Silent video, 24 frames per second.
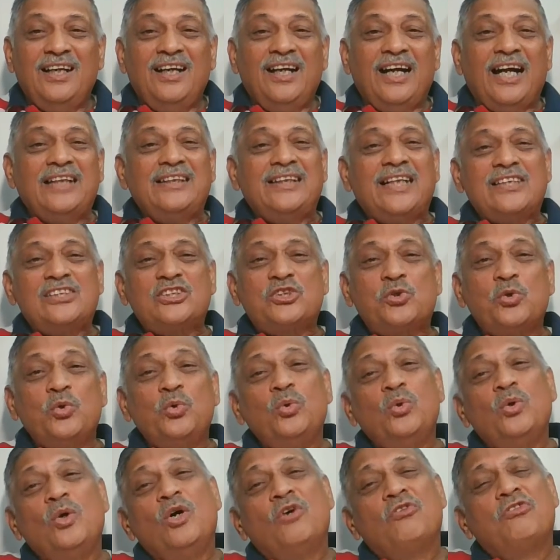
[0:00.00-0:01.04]
And that's
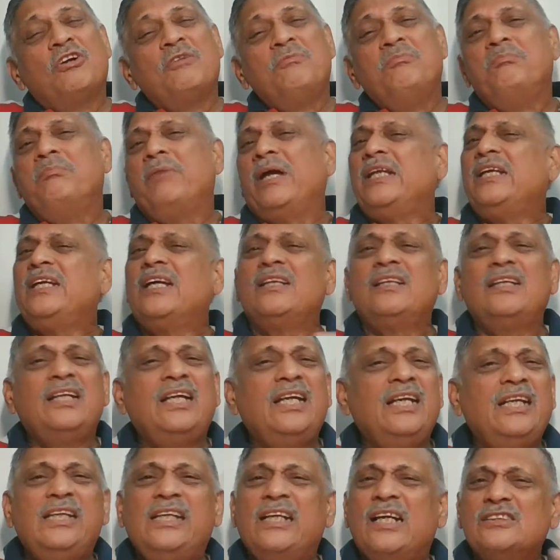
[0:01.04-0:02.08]
true for many other
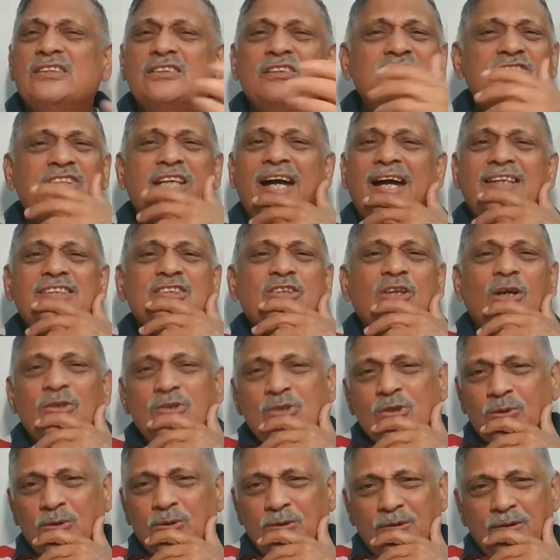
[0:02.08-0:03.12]
areas of science
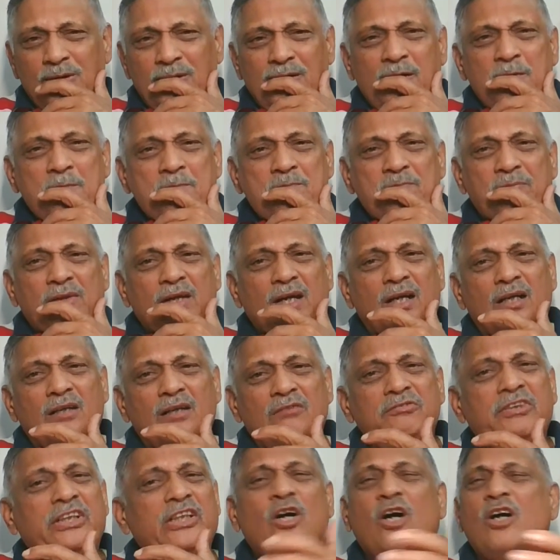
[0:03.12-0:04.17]
also.
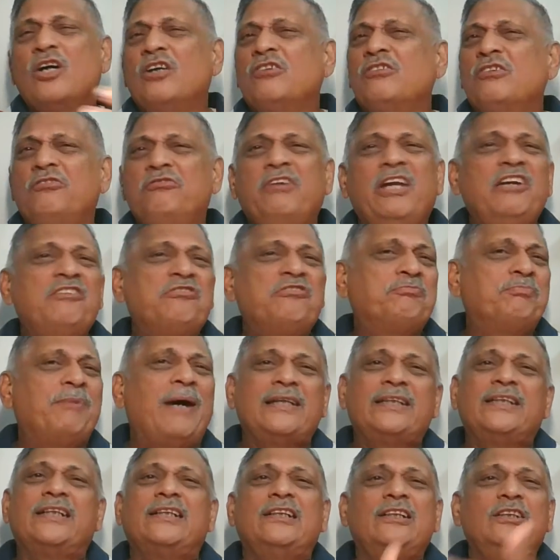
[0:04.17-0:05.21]
We talk of the wave
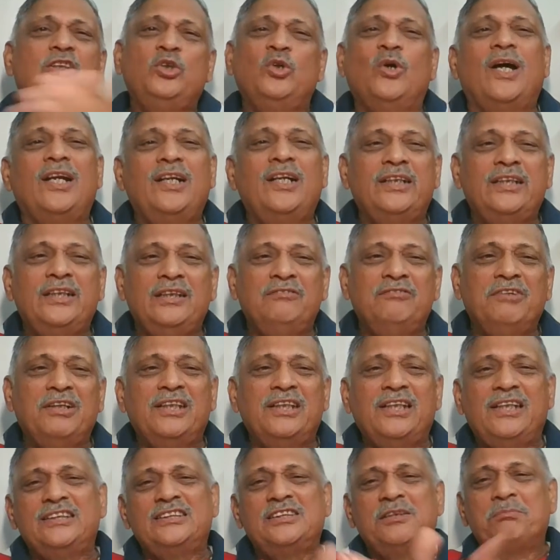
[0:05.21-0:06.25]
particle duality, whether
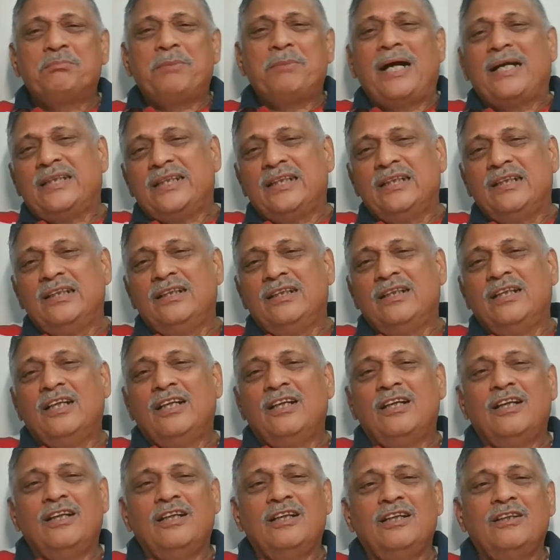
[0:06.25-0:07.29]
it's a particle
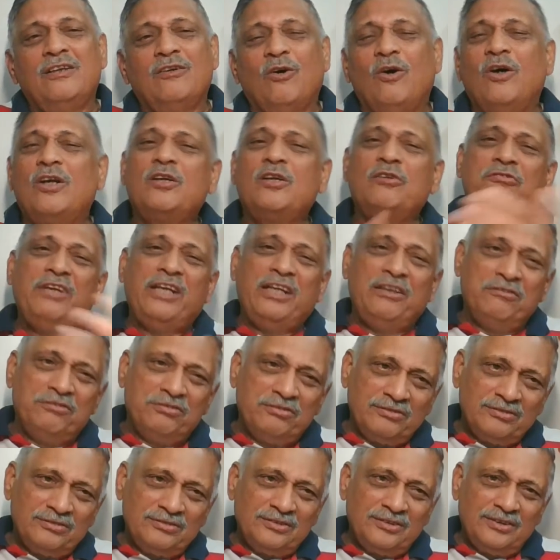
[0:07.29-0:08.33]
or a wave.
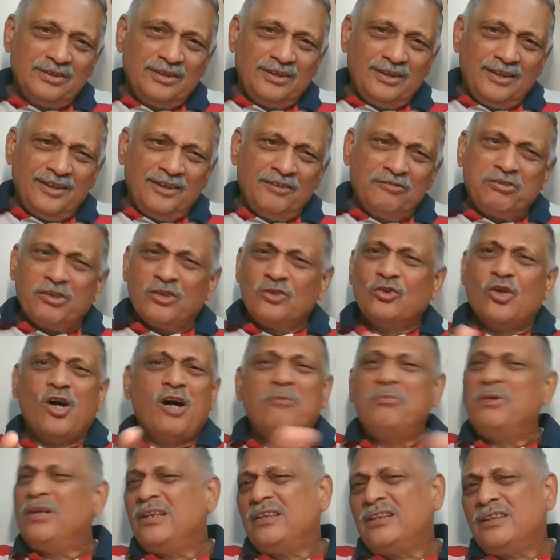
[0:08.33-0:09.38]
For
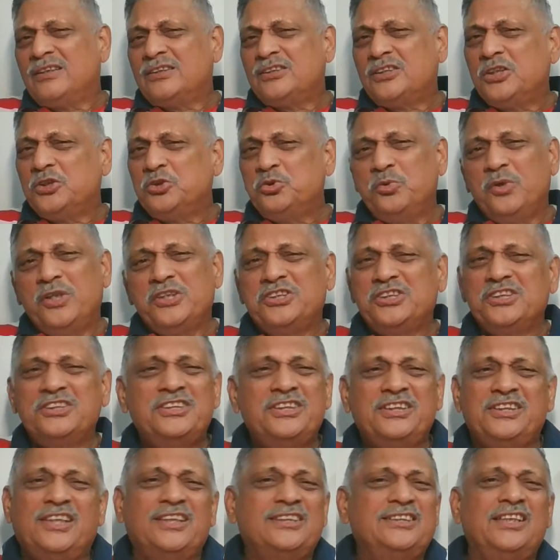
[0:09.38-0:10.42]
normal situations,
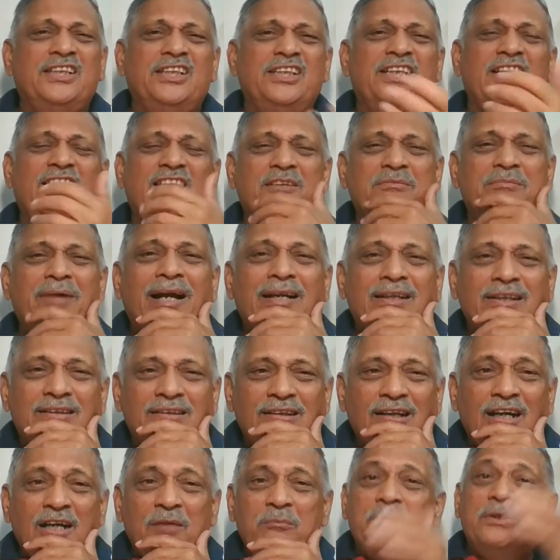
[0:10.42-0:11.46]
it doesn't really matter.
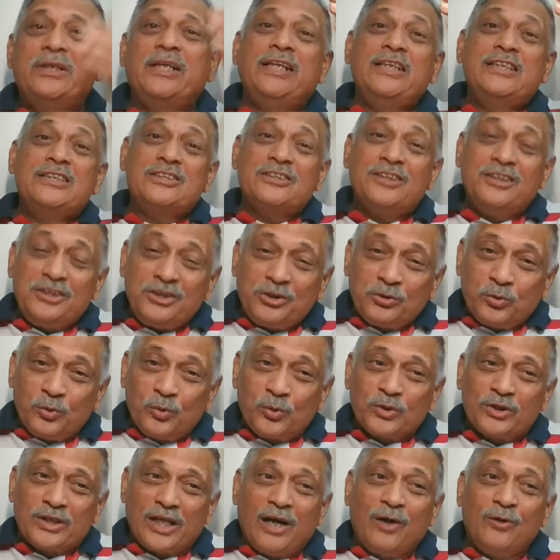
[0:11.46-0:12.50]
But the instant you
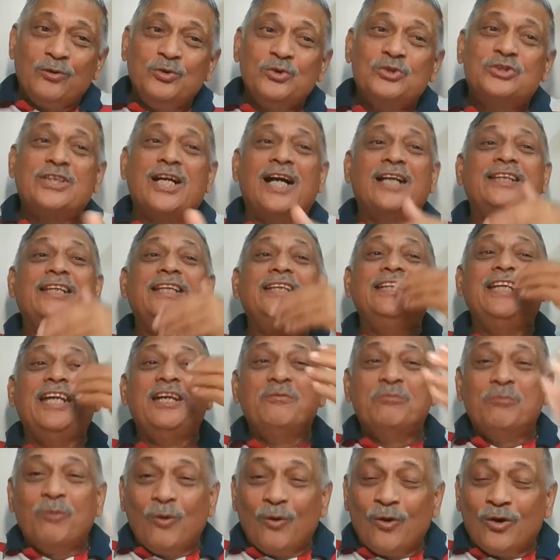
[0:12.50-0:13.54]
go down, you start
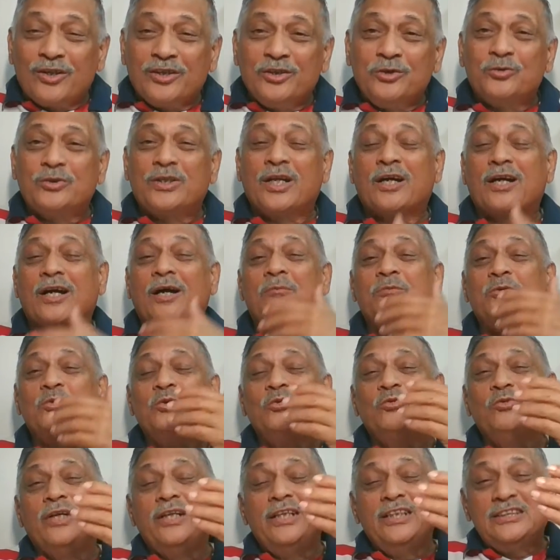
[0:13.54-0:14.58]
thinking more, you come to
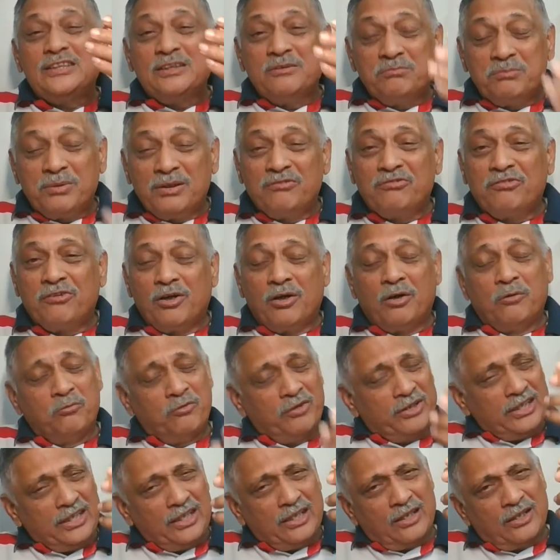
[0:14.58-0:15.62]
very simple,
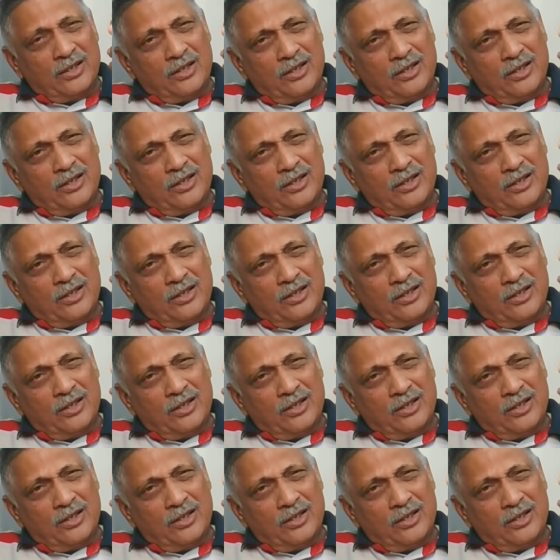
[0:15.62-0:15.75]
very